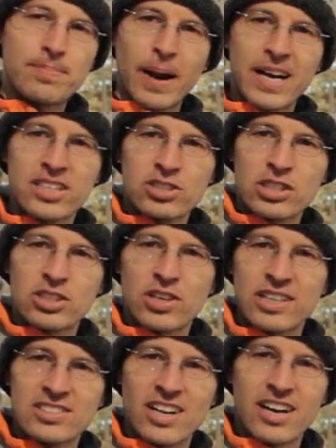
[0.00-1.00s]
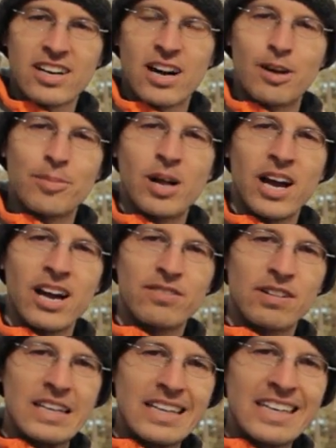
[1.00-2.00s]
At backcountrytreks.com, I'll
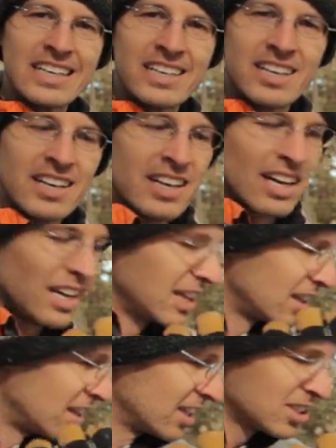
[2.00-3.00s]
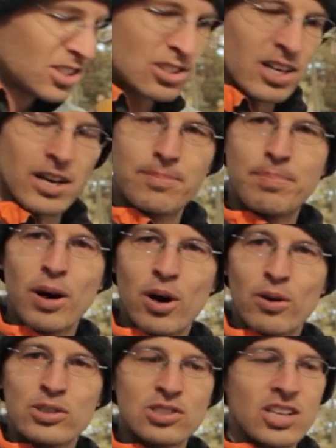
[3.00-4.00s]
have a link in this
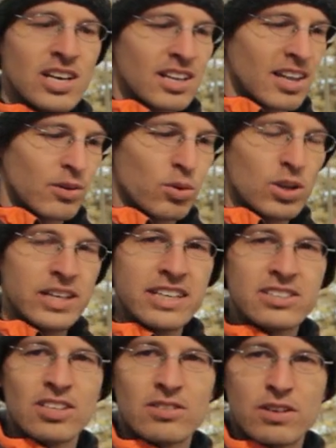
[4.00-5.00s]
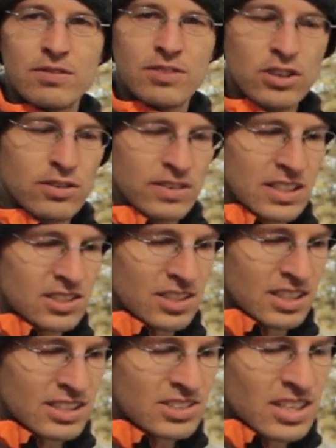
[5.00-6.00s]
post that will link to the review of each
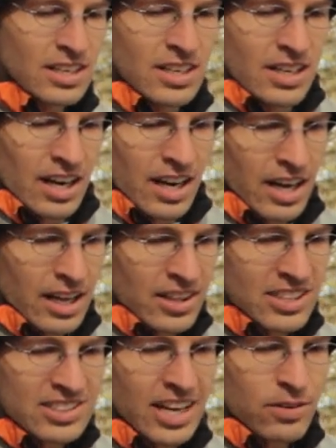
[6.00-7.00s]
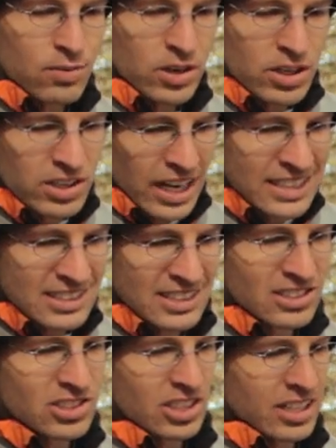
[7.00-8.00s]
of these. This had real nice
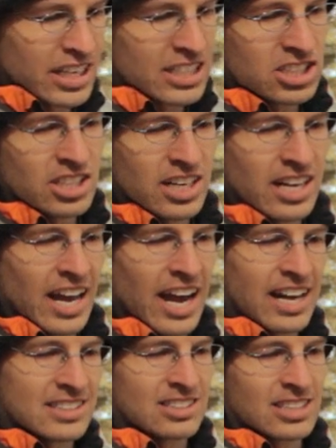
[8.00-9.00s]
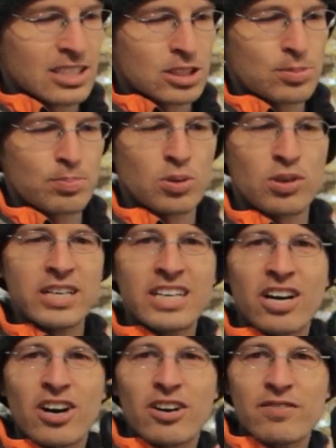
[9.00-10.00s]
insulation. It has this
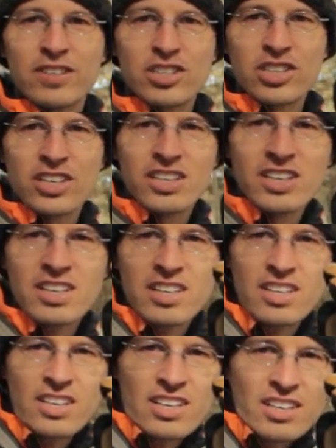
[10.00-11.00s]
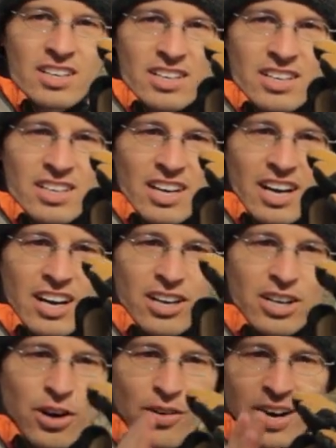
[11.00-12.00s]
pre-curvature
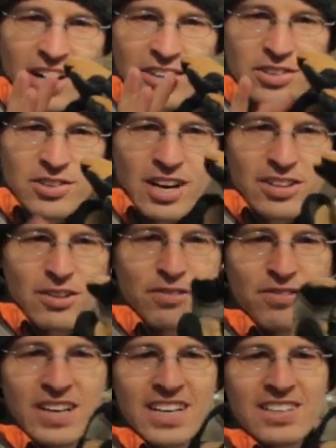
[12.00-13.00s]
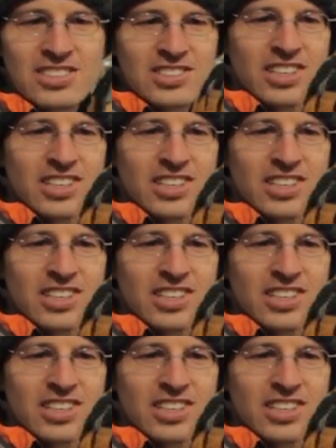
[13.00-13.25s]
going on throughout the fingers